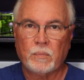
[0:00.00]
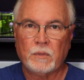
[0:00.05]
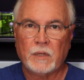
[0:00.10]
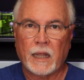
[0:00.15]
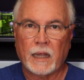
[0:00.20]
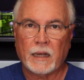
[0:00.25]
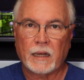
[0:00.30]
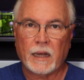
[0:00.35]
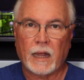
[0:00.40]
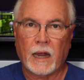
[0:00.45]

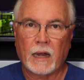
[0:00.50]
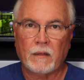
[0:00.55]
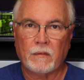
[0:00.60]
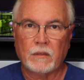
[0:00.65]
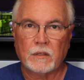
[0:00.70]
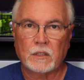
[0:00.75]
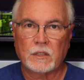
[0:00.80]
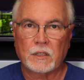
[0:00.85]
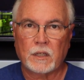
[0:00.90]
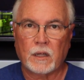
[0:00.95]
take it out of
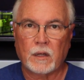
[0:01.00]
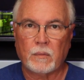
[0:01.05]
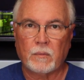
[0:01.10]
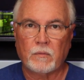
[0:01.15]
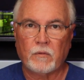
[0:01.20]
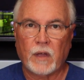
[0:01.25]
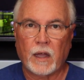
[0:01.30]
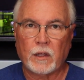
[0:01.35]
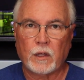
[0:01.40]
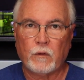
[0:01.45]
this
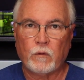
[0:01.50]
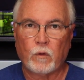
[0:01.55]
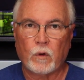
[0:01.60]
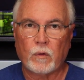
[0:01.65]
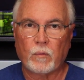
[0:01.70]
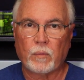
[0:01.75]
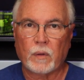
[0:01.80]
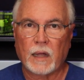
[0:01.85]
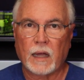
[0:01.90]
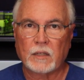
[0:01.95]

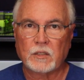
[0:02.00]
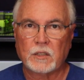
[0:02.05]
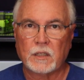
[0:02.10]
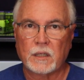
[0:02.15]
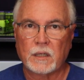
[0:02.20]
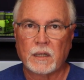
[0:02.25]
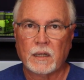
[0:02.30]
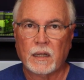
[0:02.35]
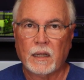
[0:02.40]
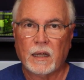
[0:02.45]
vacuum-formed
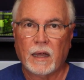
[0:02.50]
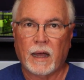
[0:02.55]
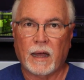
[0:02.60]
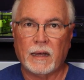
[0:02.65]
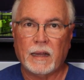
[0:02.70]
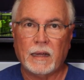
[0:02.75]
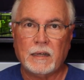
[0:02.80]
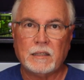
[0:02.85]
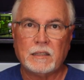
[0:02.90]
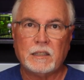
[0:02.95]
plastic.
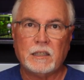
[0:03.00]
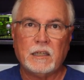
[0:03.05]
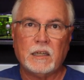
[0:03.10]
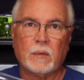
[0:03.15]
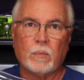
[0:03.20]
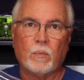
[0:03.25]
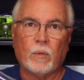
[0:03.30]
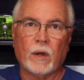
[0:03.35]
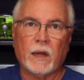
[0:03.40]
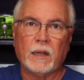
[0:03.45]
I'd hate to see
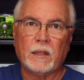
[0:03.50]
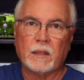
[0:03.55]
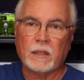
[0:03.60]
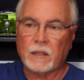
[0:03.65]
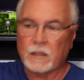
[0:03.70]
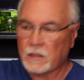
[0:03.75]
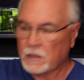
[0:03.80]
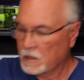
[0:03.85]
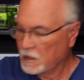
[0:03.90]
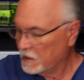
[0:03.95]
you break
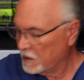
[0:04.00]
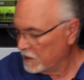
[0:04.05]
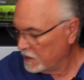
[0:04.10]
this.